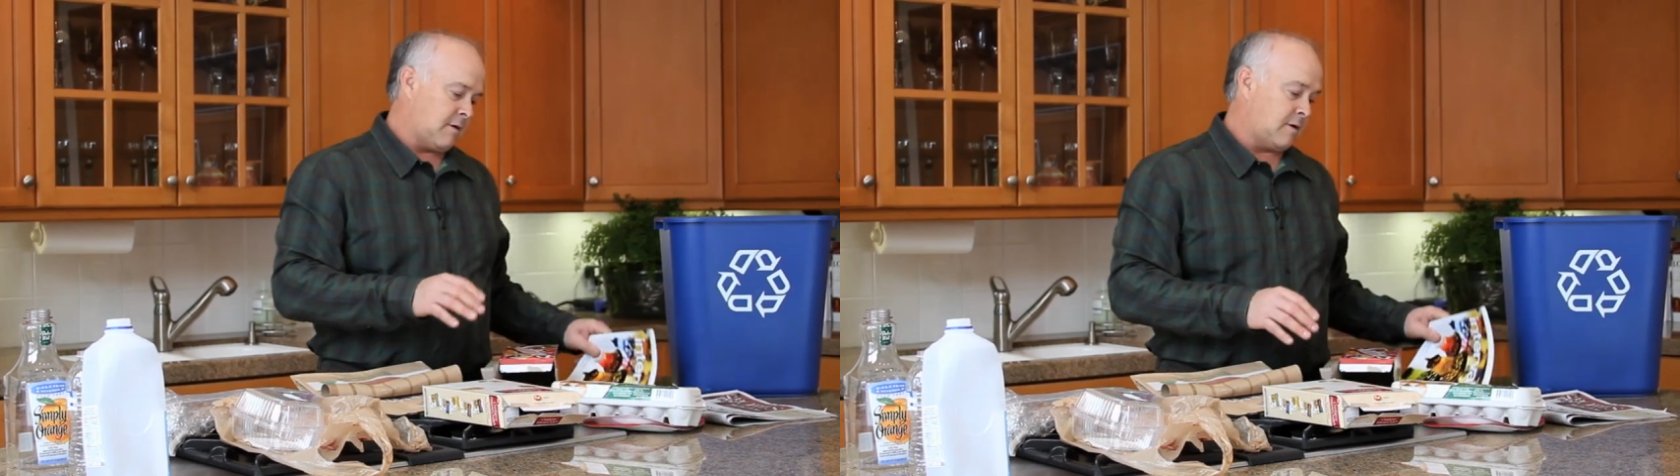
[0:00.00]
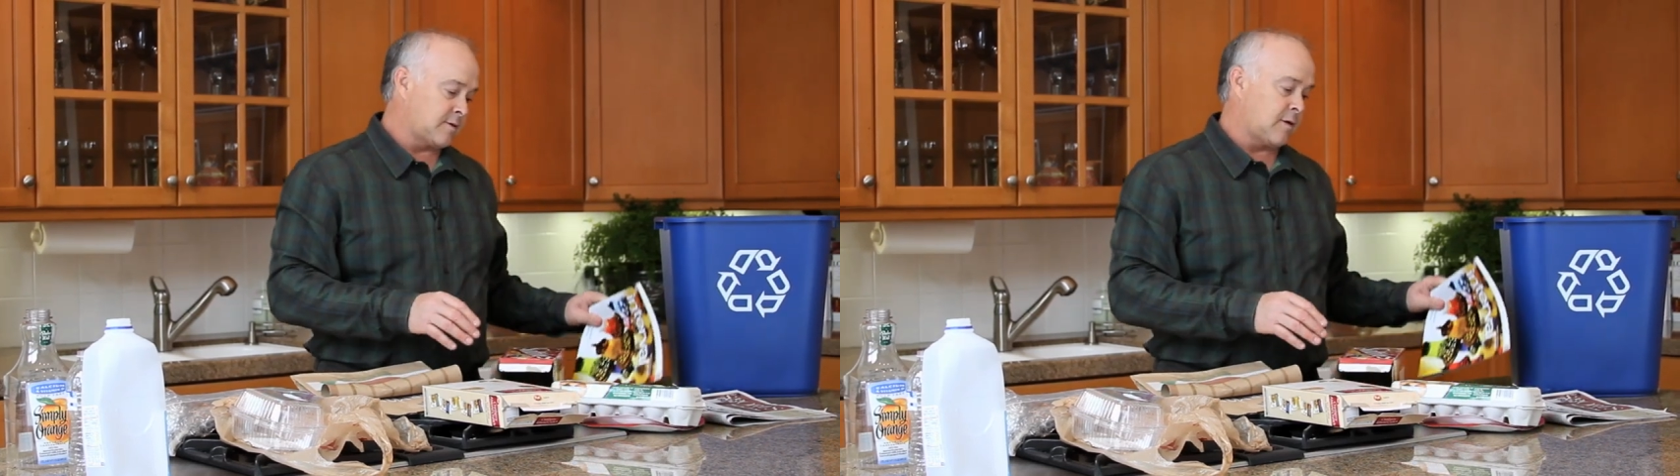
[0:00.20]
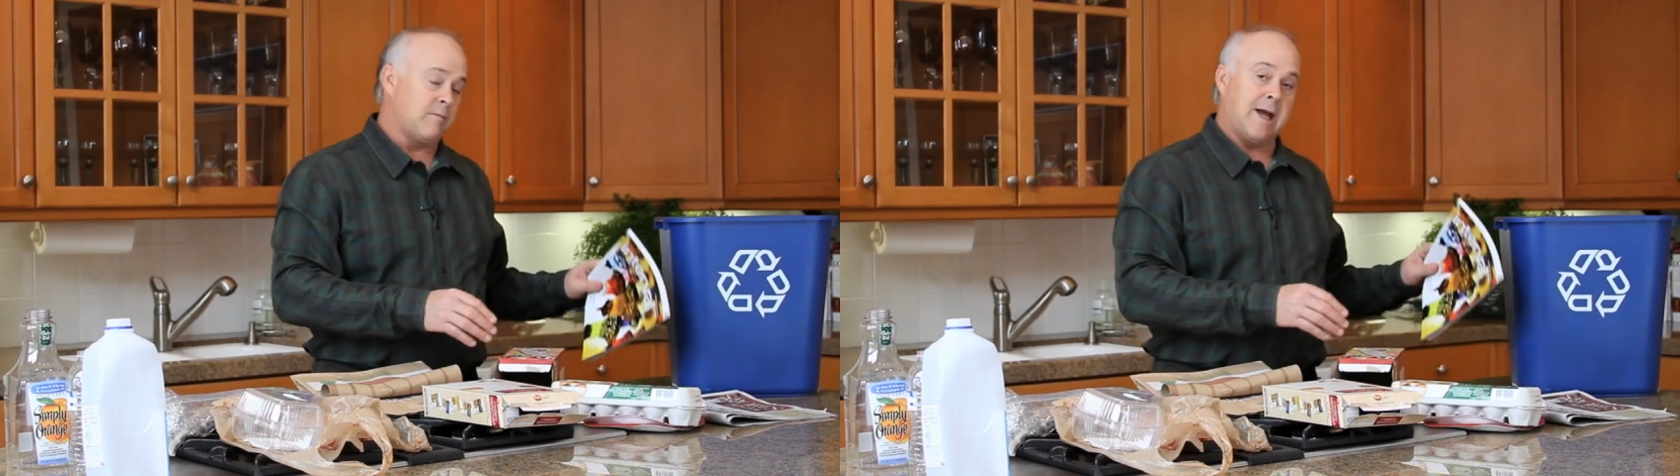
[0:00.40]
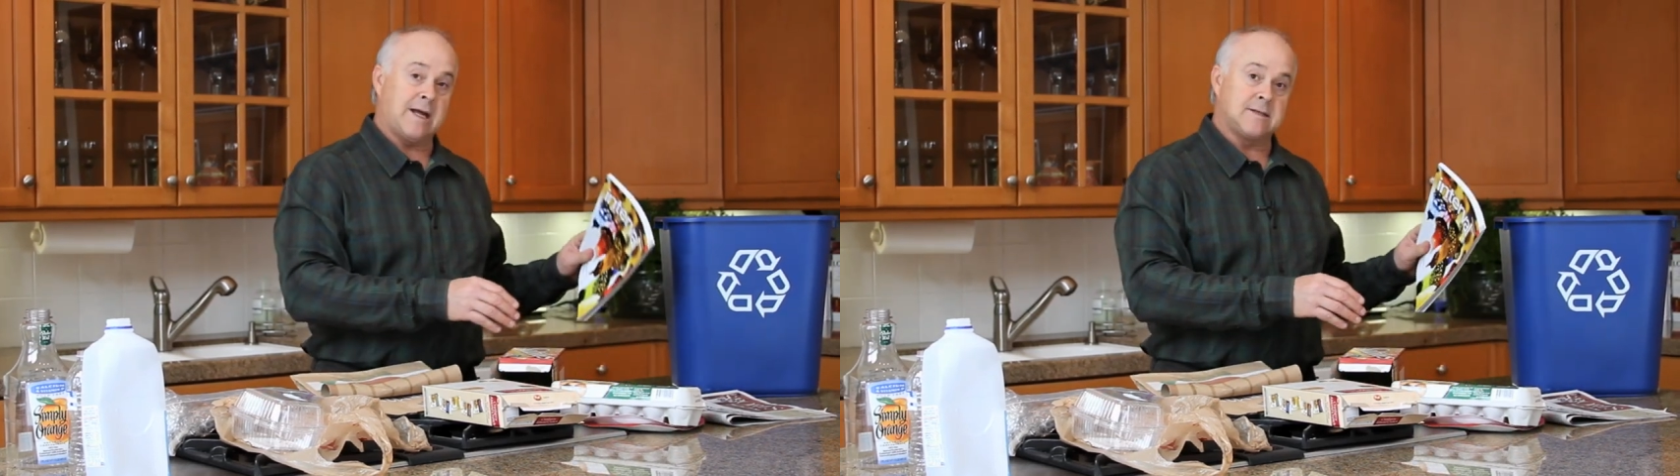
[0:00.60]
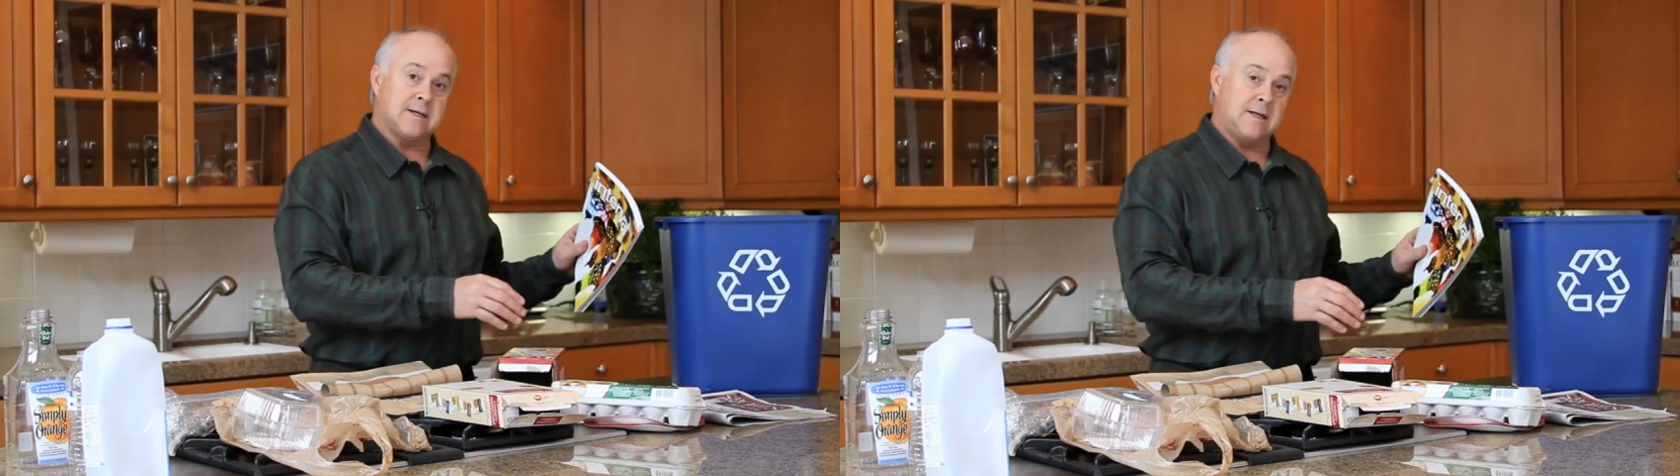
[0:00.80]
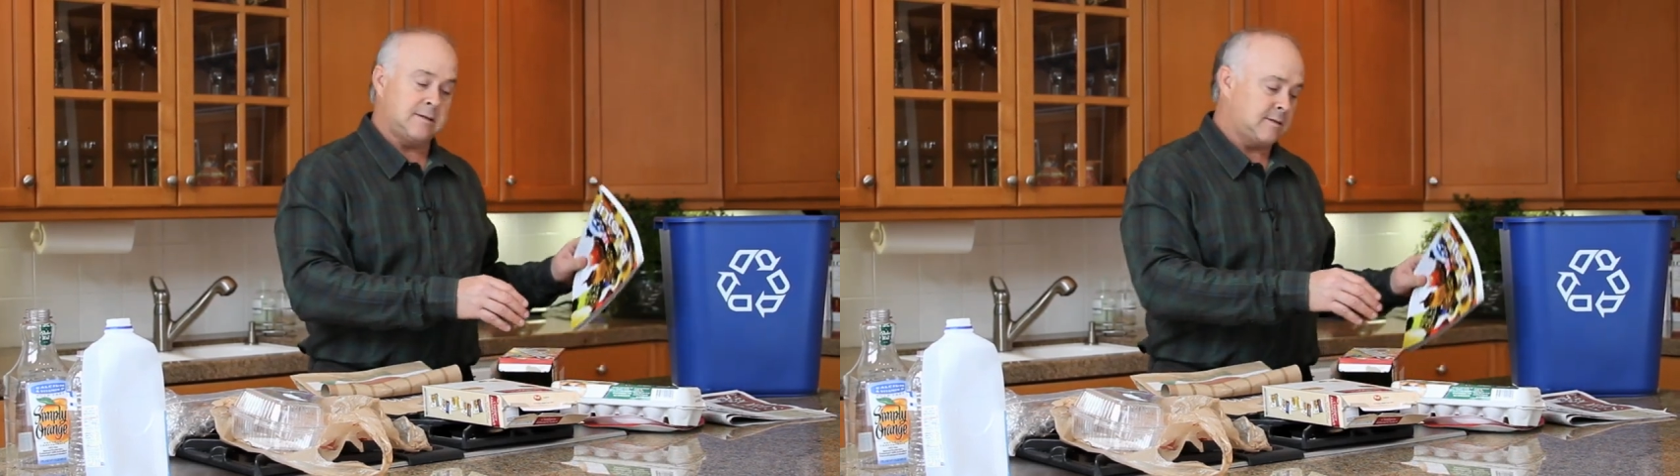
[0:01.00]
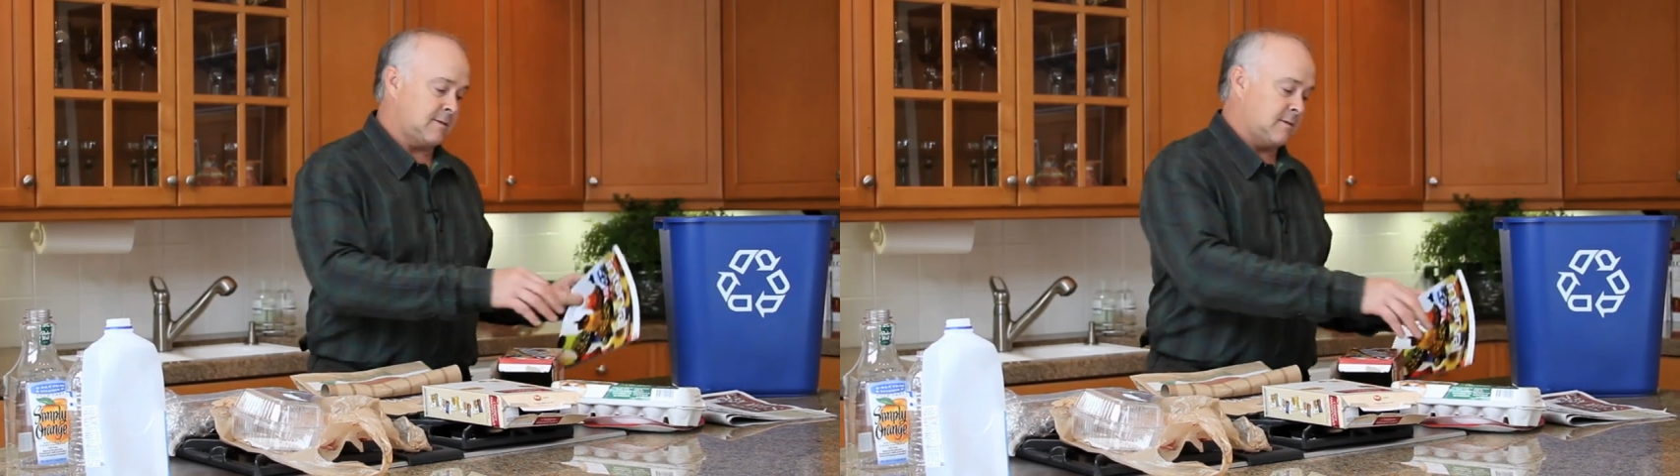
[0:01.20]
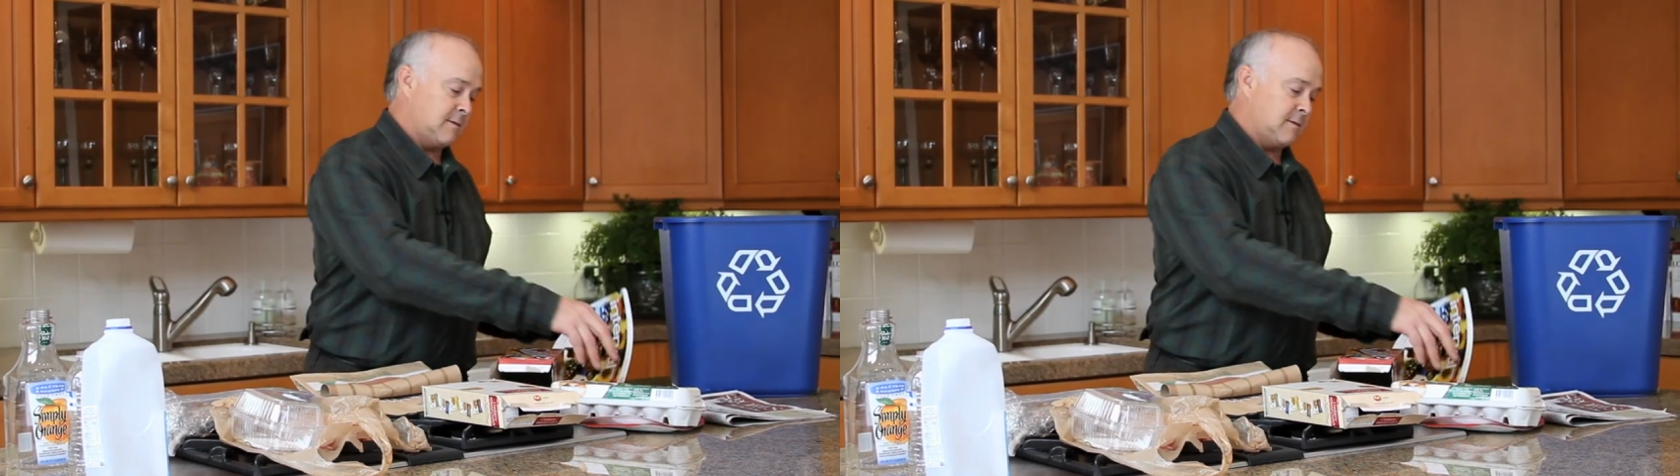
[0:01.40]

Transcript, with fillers: Also magazines,